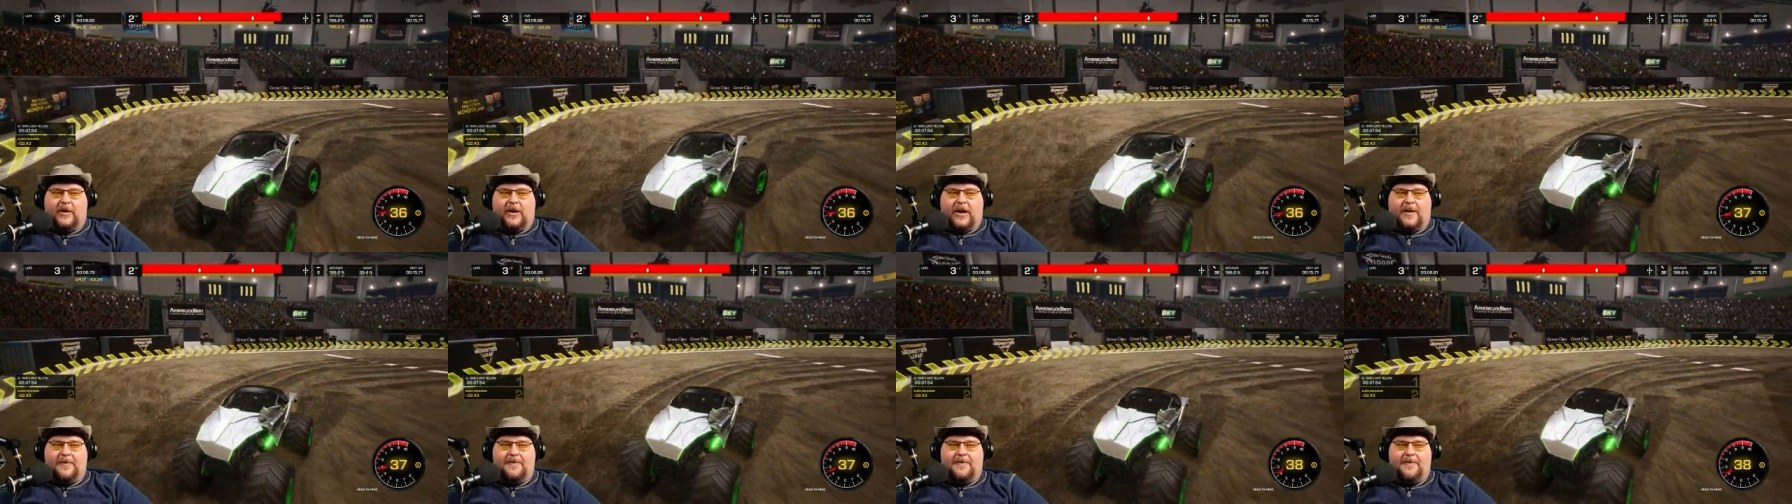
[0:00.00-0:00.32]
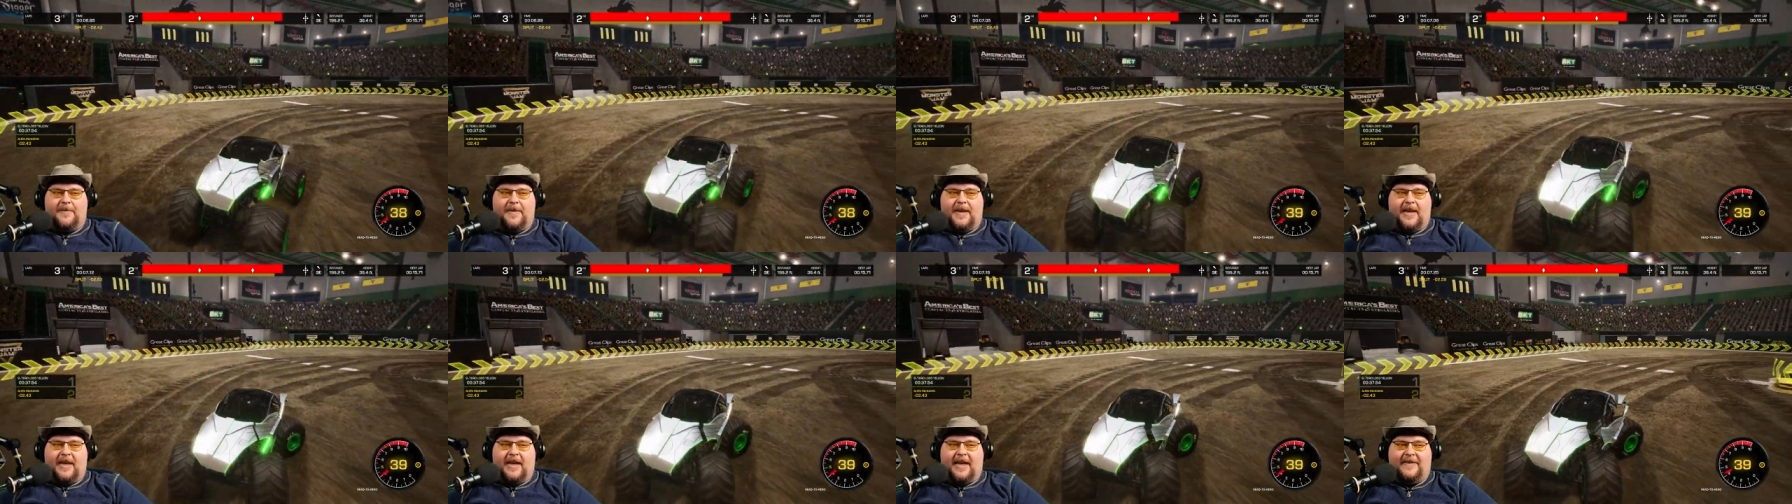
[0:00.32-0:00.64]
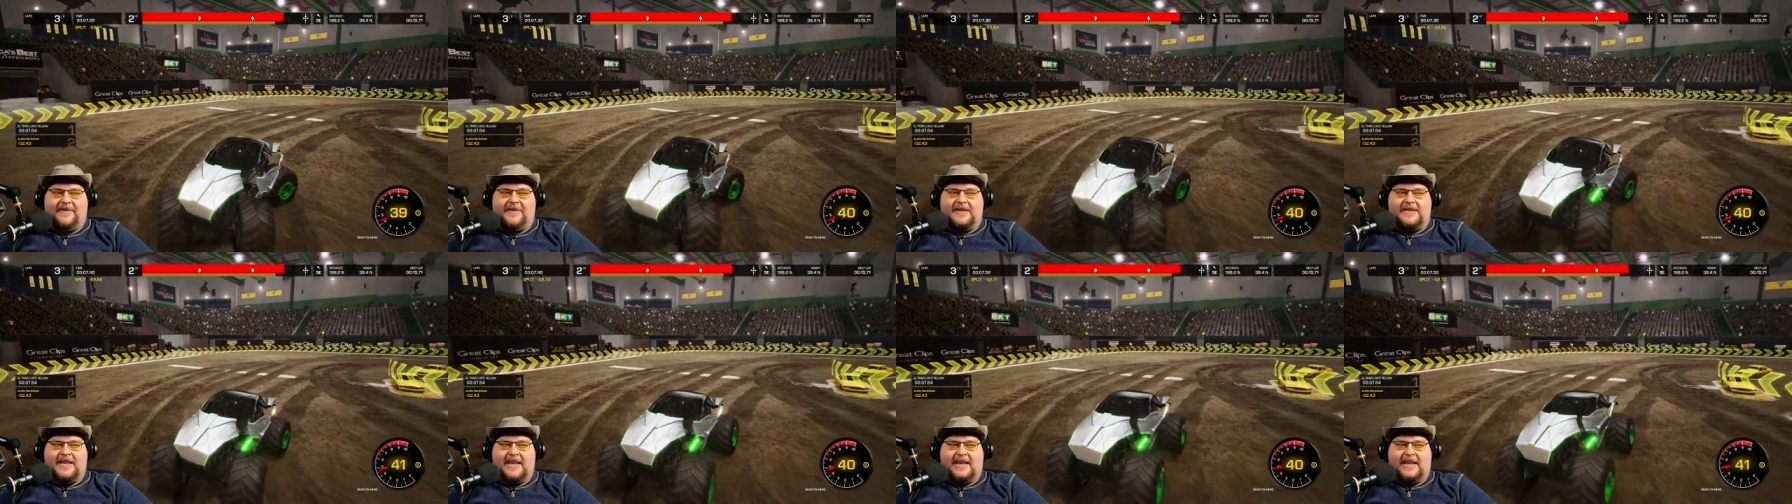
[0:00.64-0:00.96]
I may have
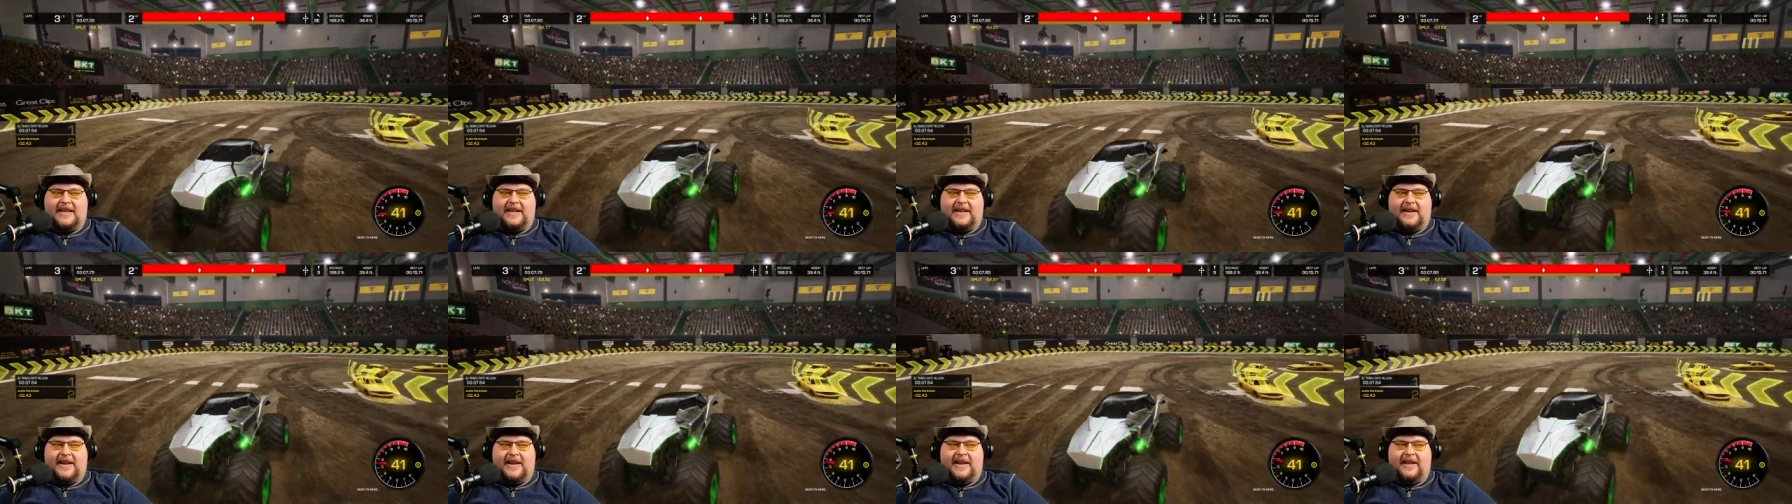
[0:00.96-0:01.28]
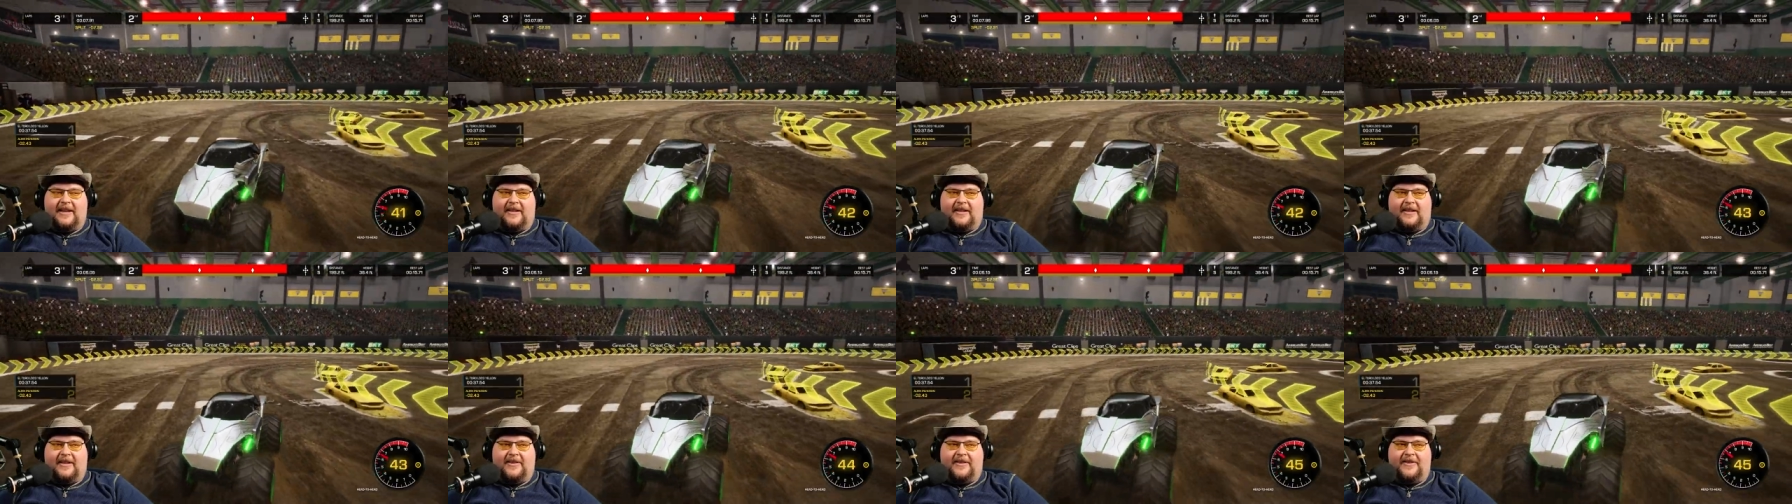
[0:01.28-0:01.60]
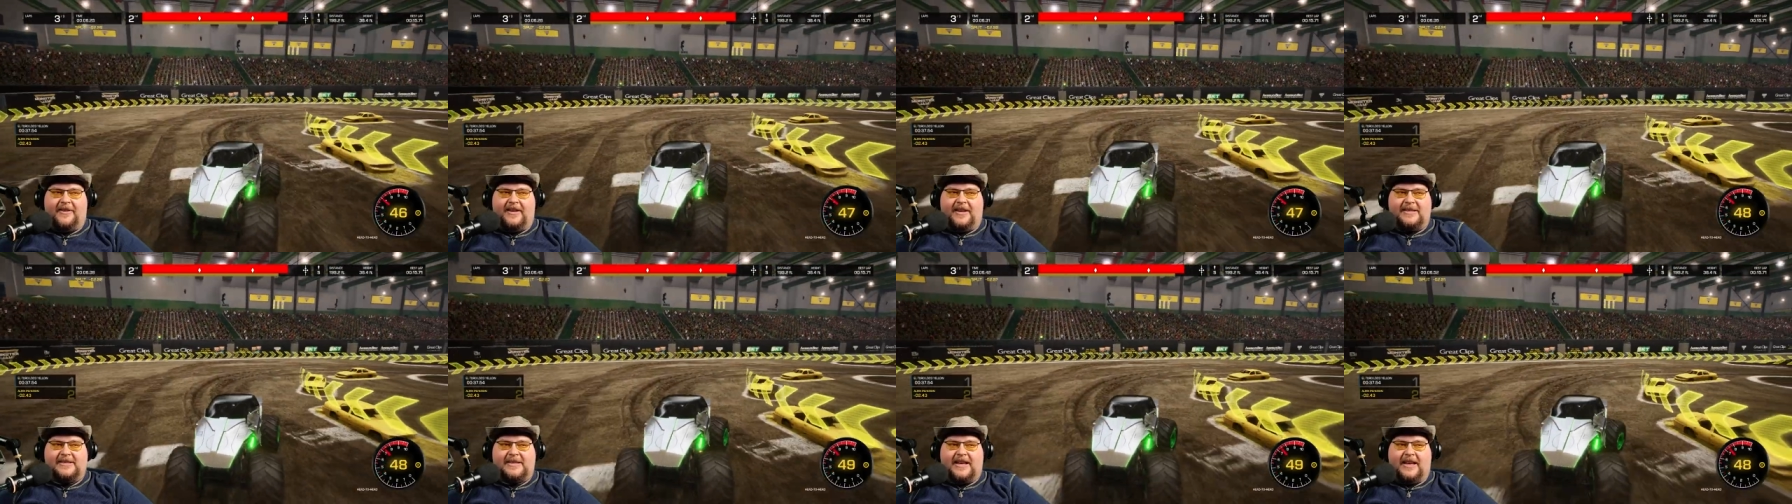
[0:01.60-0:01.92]
to take an L on
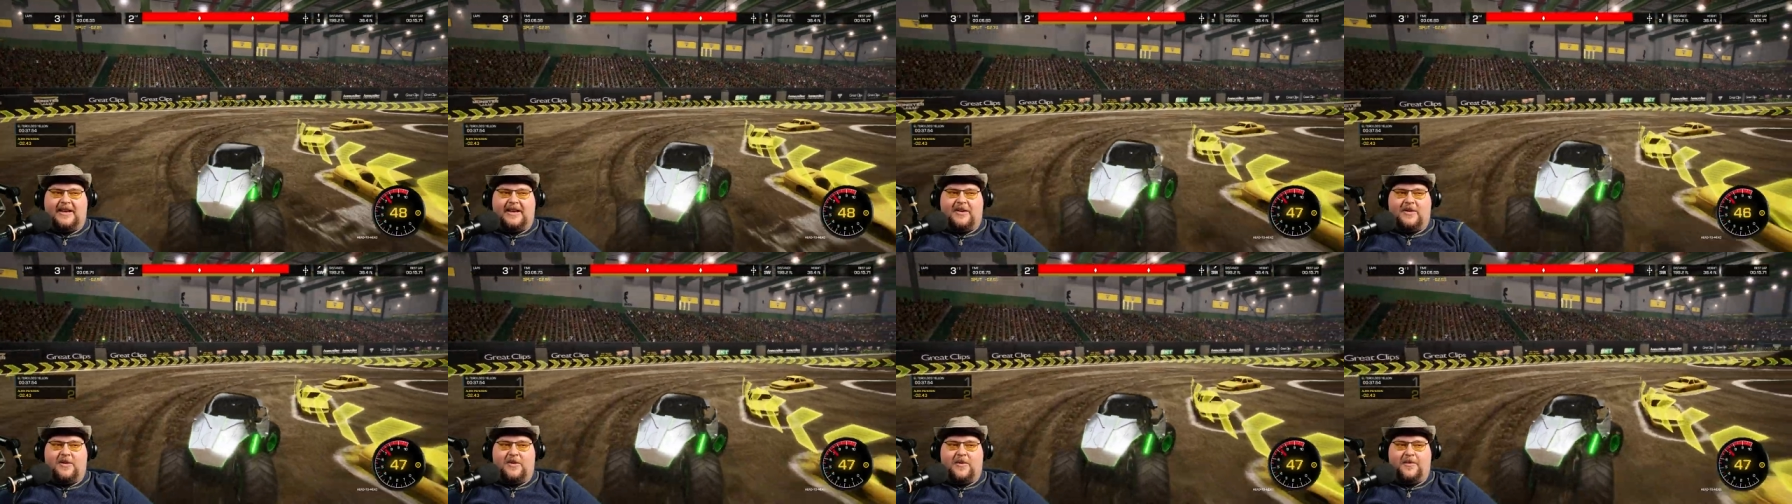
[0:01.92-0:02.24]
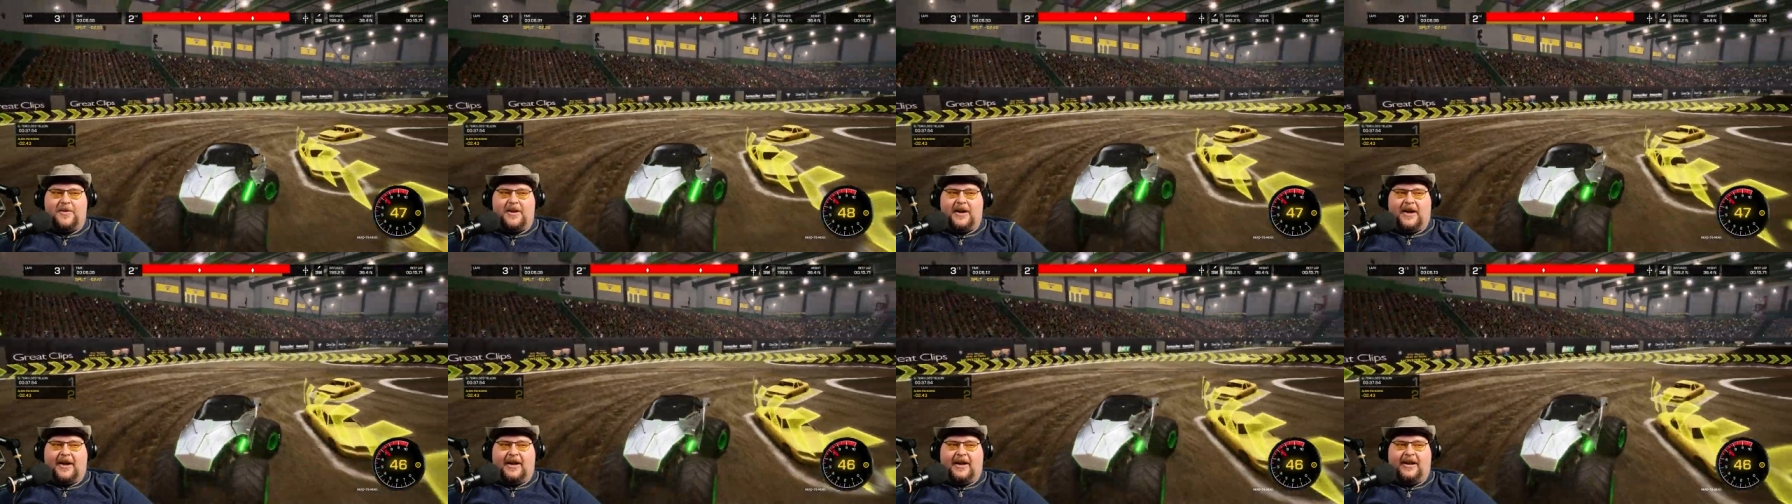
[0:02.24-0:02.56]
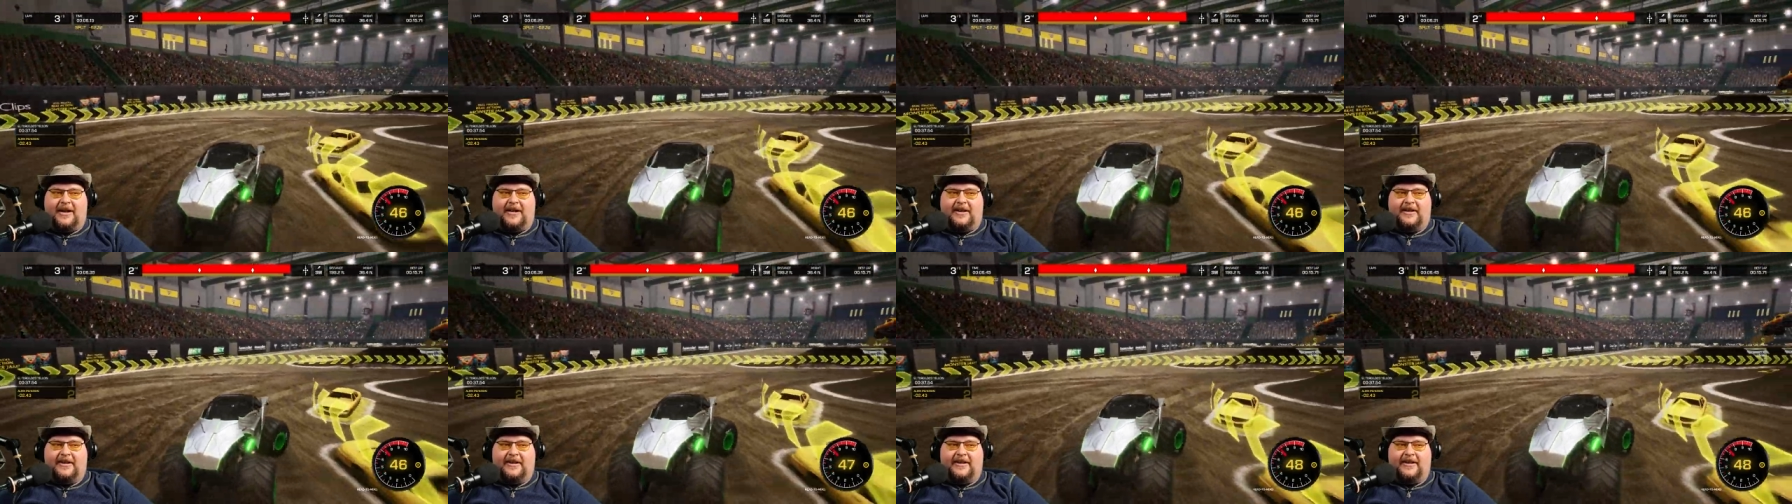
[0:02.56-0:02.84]
this. I hope not.